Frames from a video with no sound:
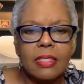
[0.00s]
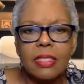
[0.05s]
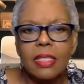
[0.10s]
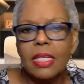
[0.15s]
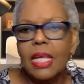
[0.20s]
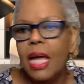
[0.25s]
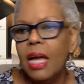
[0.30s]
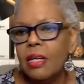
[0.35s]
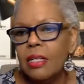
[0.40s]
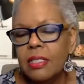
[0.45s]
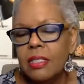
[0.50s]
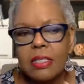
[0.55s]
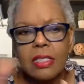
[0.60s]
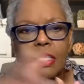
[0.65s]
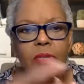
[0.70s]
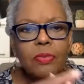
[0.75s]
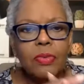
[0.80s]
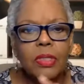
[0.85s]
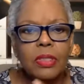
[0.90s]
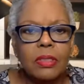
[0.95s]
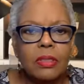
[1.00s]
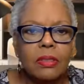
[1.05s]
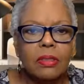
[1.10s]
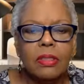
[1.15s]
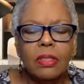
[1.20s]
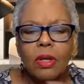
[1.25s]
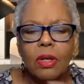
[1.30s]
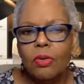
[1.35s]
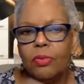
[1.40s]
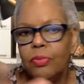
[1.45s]
sit down and see what
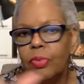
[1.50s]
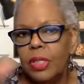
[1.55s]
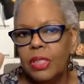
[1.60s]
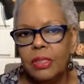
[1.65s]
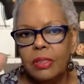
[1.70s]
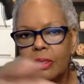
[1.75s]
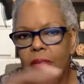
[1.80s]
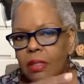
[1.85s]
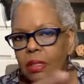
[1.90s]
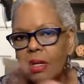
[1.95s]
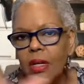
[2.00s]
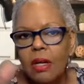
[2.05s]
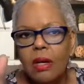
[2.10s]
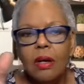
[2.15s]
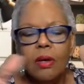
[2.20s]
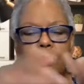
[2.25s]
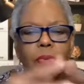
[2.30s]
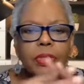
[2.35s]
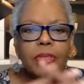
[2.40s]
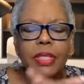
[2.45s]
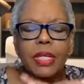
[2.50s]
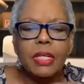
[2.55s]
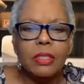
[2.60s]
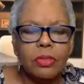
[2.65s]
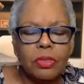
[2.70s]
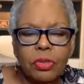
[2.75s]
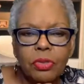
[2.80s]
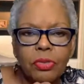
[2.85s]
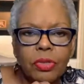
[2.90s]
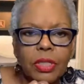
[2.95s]

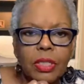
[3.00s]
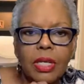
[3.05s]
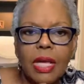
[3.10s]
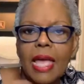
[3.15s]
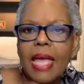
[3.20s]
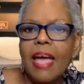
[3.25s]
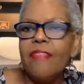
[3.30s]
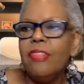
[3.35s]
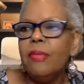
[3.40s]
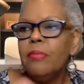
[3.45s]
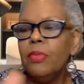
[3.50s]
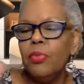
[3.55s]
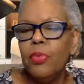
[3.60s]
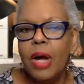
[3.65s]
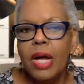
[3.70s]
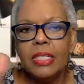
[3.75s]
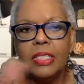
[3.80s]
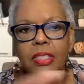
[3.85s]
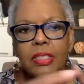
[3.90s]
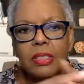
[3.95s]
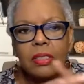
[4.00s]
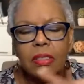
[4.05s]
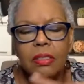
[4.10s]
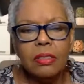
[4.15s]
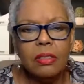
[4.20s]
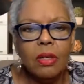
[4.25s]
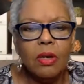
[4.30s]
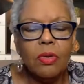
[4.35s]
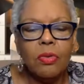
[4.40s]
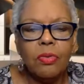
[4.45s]
they're doing. I have them to watch,
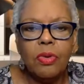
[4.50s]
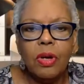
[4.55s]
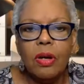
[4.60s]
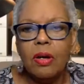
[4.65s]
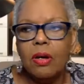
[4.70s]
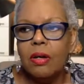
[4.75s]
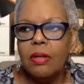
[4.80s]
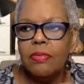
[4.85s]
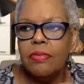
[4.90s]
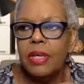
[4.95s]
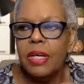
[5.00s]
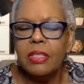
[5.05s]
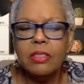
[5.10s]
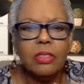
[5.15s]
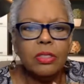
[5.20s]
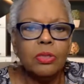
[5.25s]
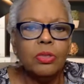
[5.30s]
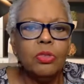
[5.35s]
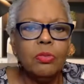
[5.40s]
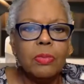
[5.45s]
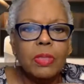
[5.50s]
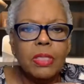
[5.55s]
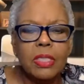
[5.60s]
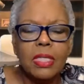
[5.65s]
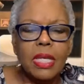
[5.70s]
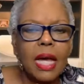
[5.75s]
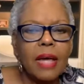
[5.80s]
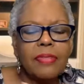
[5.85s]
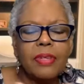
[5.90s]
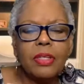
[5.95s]
you know, their Zoom and
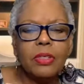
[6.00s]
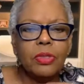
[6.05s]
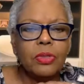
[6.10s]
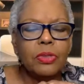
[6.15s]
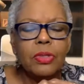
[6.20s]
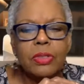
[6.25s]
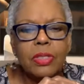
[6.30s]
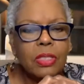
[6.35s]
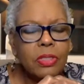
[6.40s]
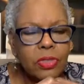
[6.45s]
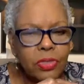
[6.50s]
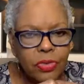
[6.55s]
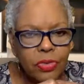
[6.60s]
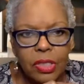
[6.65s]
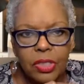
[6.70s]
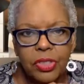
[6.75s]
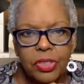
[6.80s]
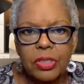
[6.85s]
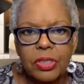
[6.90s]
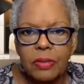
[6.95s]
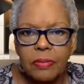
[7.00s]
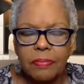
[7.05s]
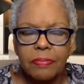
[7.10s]
see how they're doing the instruction.